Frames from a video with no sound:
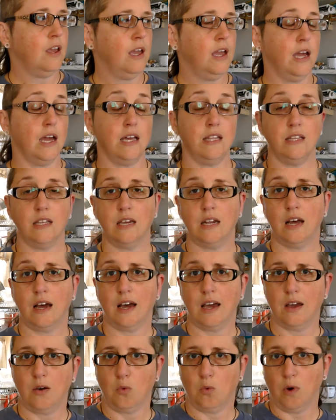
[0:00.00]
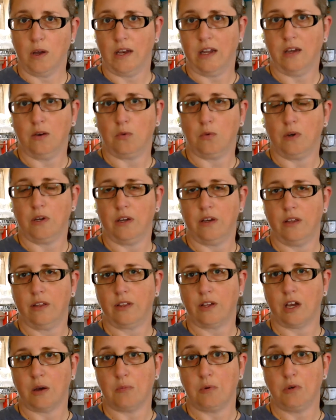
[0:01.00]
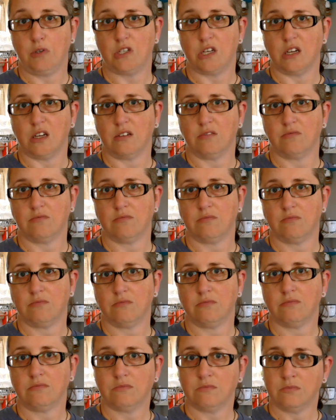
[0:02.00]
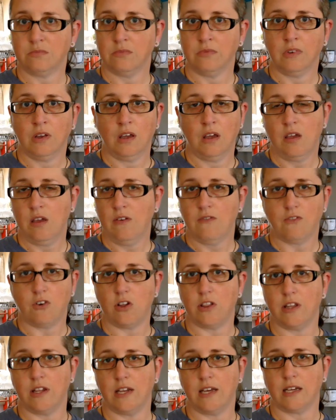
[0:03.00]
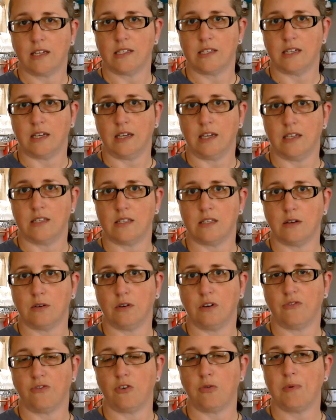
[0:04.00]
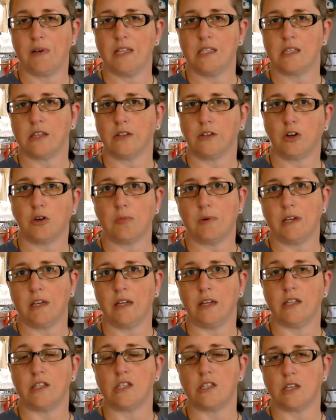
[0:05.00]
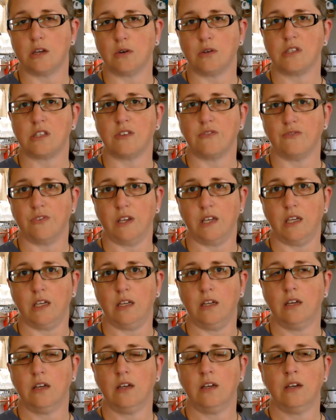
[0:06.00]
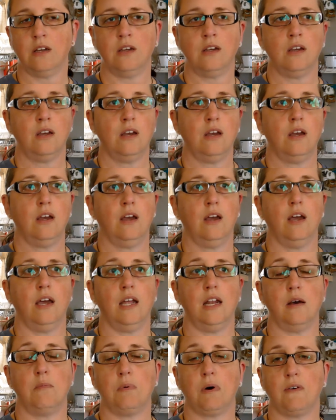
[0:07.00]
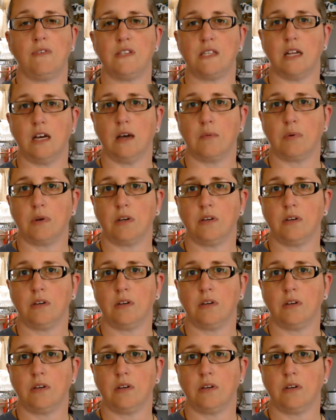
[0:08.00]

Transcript: And then I wet it with kombucha for the next day. So it ferments a little bit, it soaks the feed, and it puffs it up.